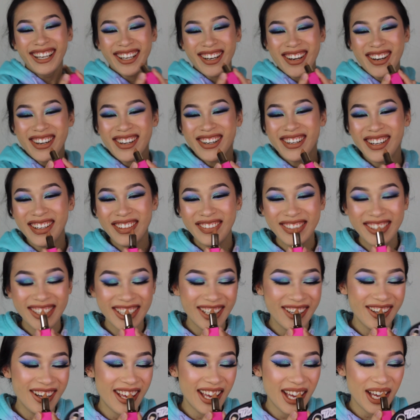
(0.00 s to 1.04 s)
Oh, I'm
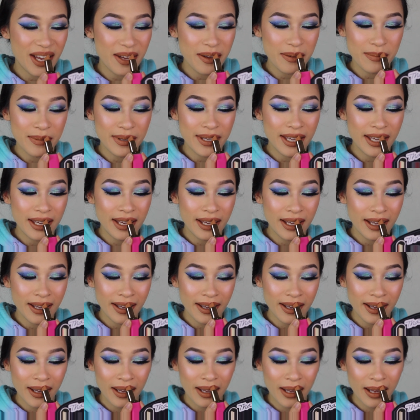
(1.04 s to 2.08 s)
so happy.
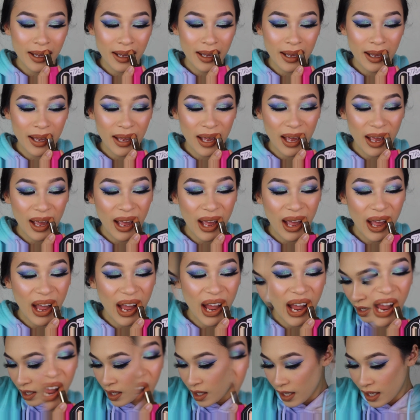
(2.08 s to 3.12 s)

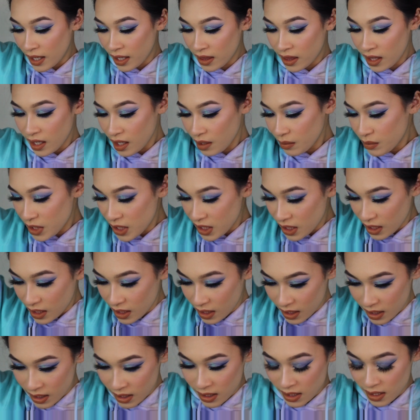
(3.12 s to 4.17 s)
I think I'm just
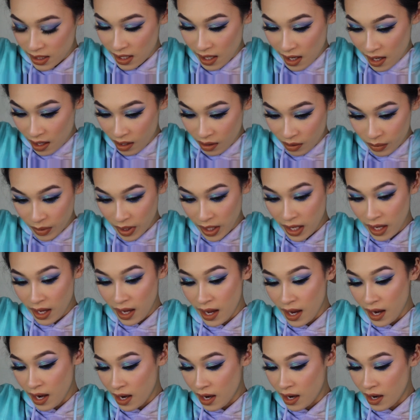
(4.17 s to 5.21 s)
gonna style my
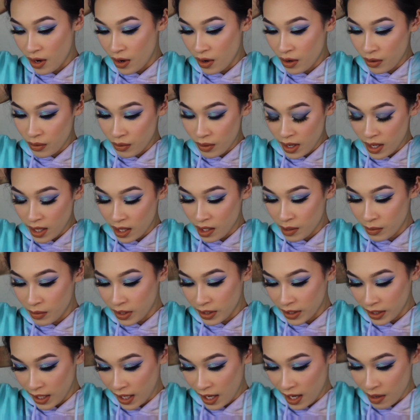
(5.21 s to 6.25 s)
hair while I'm
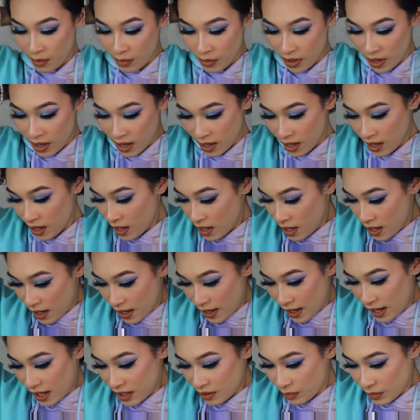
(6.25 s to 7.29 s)
on camera.
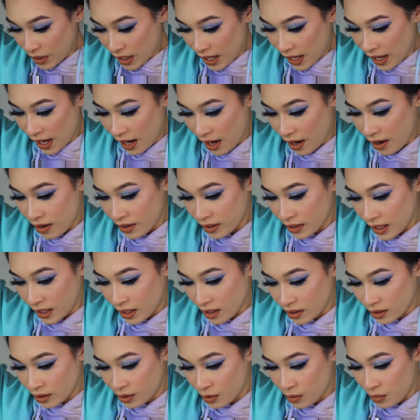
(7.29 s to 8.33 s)
I had my hair in like
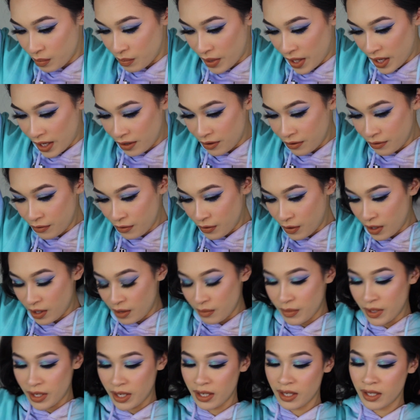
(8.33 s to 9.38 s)
a little bun
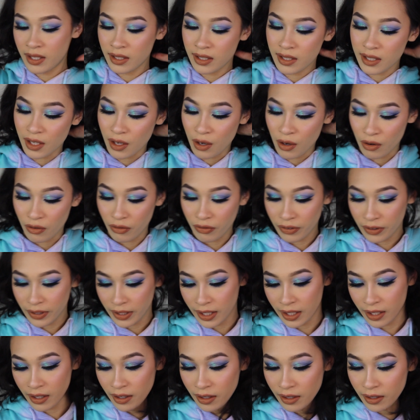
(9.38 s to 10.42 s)
former to
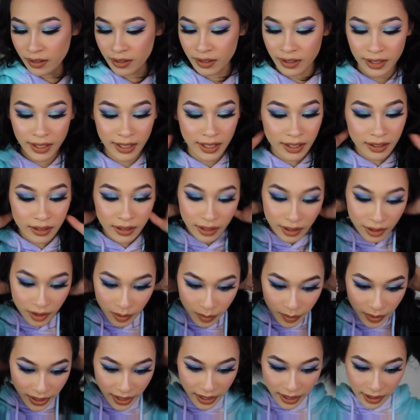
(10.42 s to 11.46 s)
hopefully curl it a little
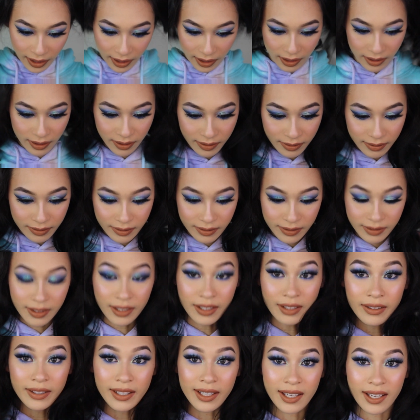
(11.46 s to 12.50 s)
bit.
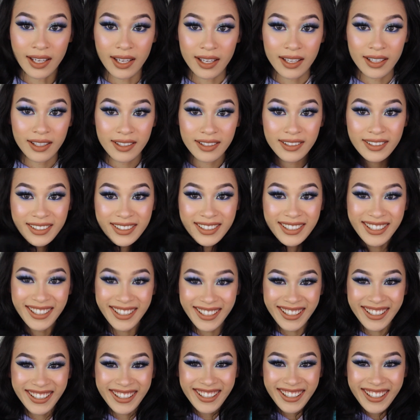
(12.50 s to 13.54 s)
Oh
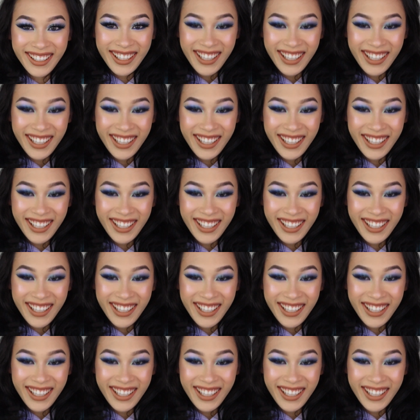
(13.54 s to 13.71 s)
yeah.